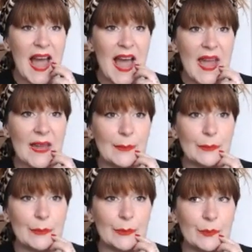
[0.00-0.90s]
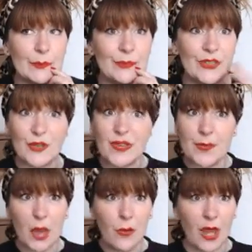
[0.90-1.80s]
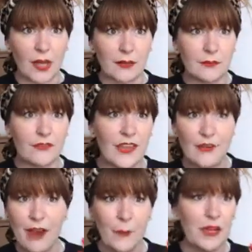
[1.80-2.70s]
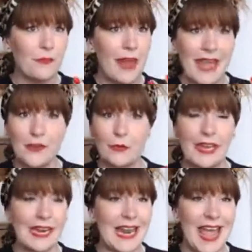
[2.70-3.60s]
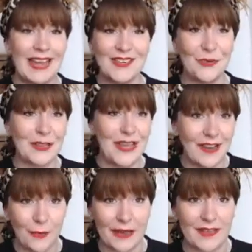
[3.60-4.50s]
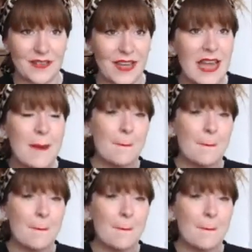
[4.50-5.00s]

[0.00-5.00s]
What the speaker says: Do some yoga. Figure out what your red, green, and your yellow is.